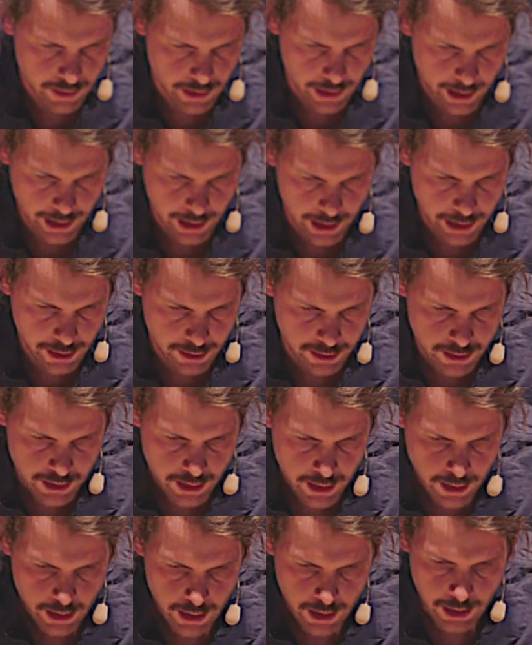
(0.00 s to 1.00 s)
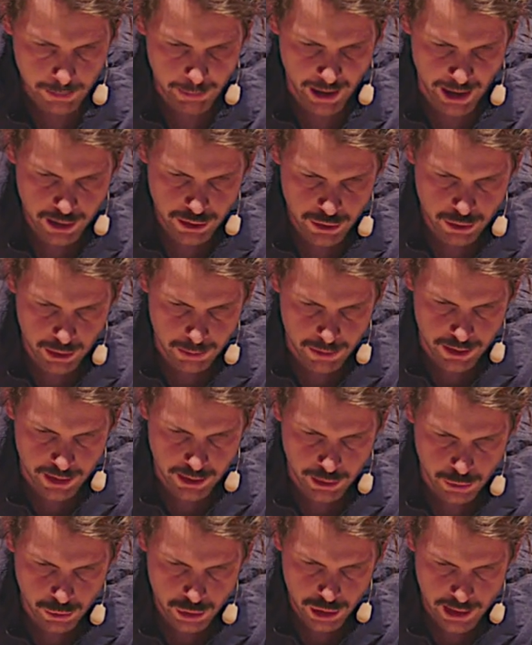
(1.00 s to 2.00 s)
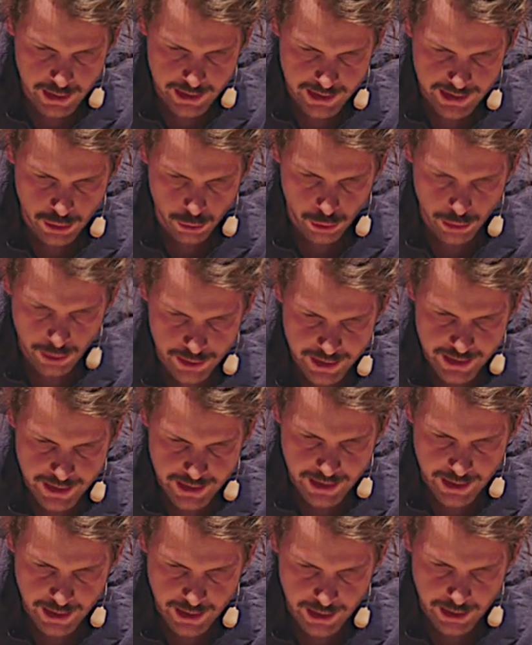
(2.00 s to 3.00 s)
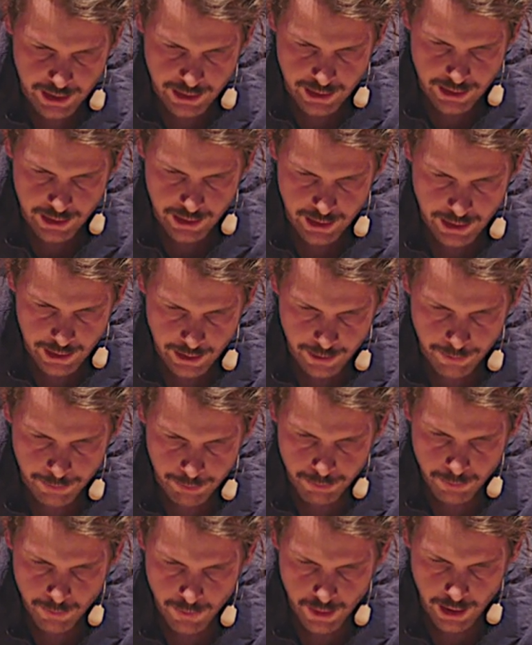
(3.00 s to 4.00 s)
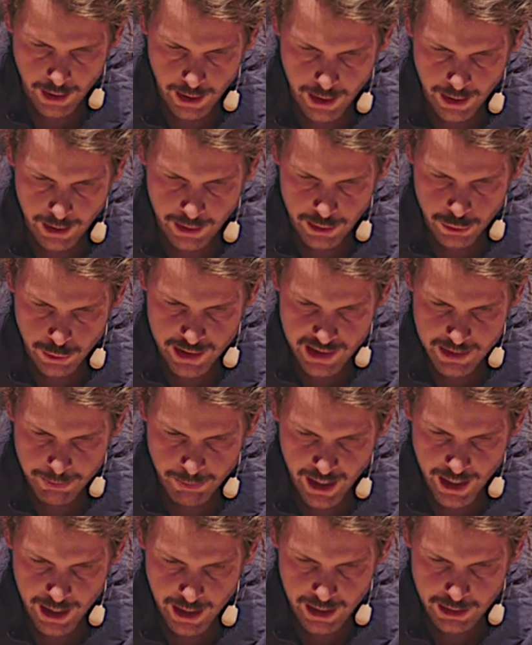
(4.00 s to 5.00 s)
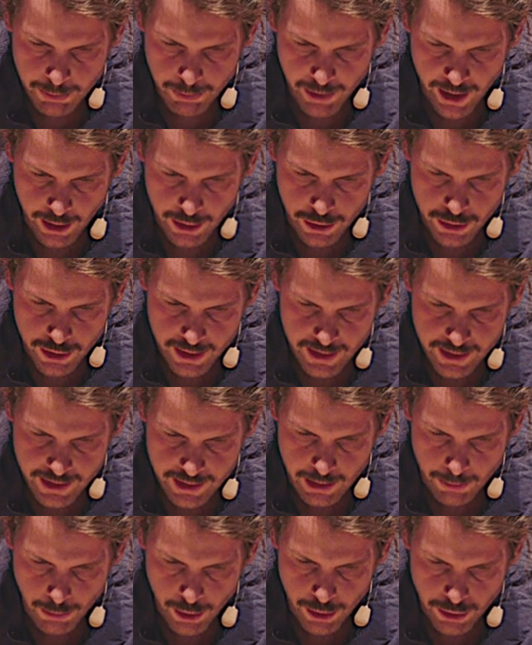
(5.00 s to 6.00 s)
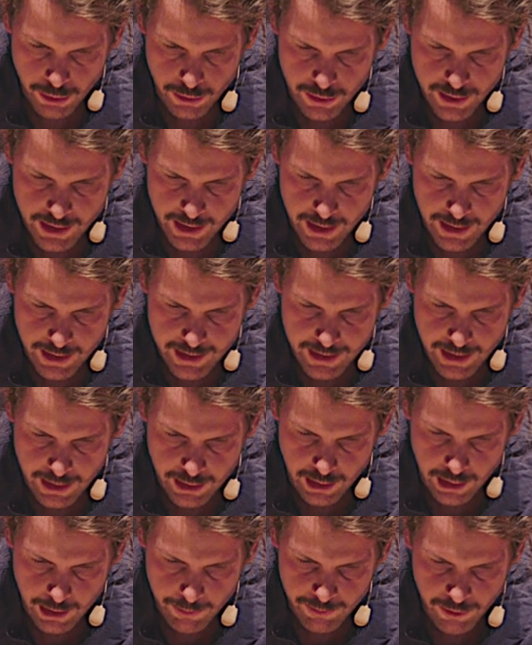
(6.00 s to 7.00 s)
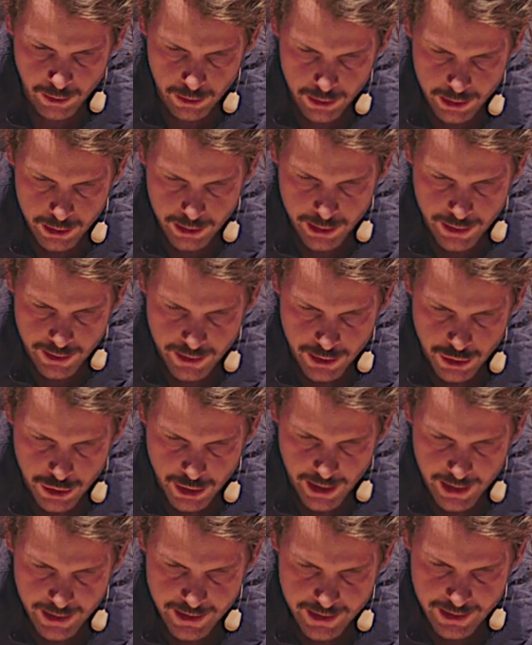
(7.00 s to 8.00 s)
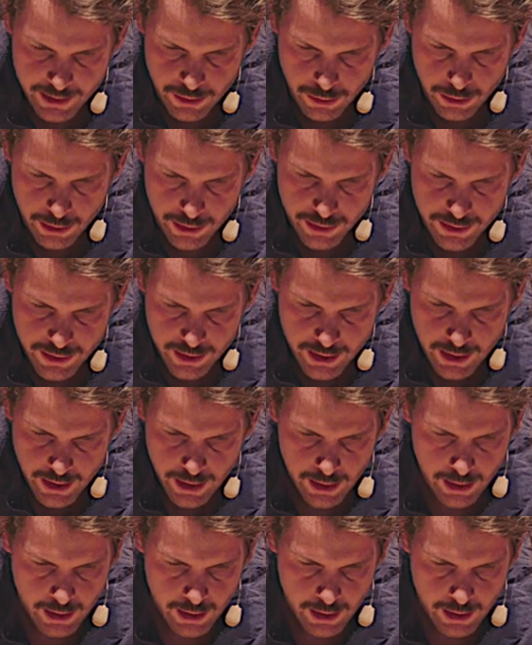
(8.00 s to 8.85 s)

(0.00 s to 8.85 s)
And BuckleScript usually stores the, the uh, transpiled packages, the modules inside the lib folder. There's a JS source.